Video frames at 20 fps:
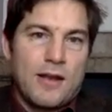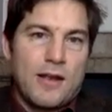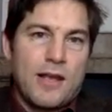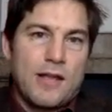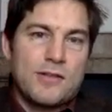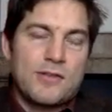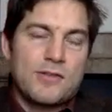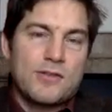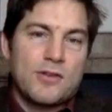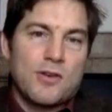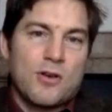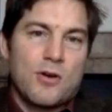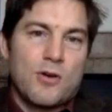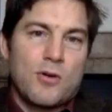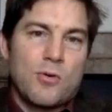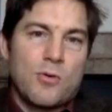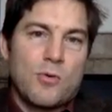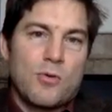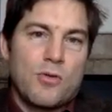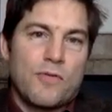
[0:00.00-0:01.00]
And
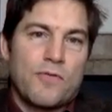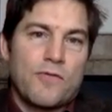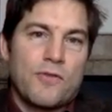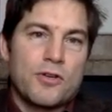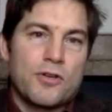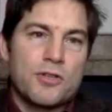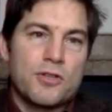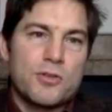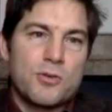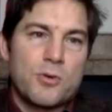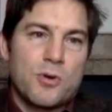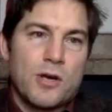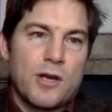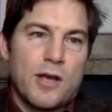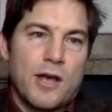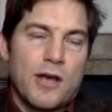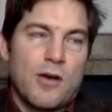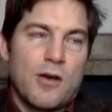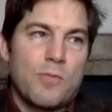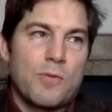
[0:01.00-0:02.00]
so the first story
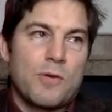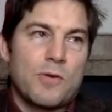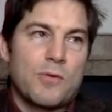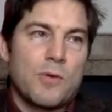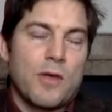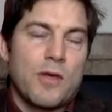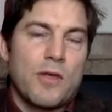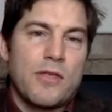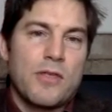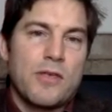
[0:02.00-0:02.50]
I open with